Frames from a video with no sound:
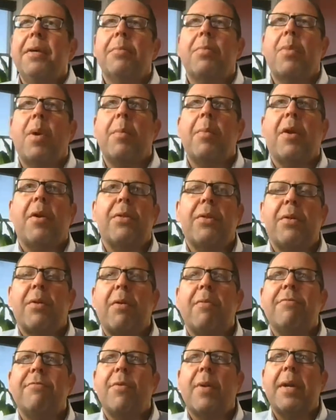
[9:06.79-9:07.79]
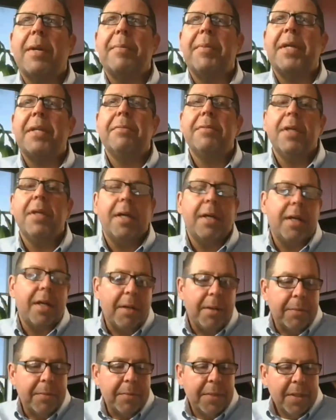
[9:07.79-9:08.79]
primarily on framing.
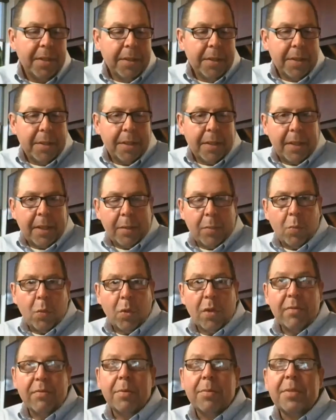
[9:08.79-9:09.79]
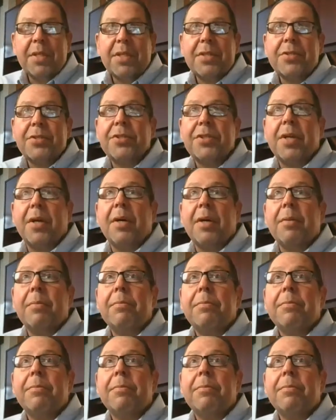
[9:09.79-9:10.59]
One of them is a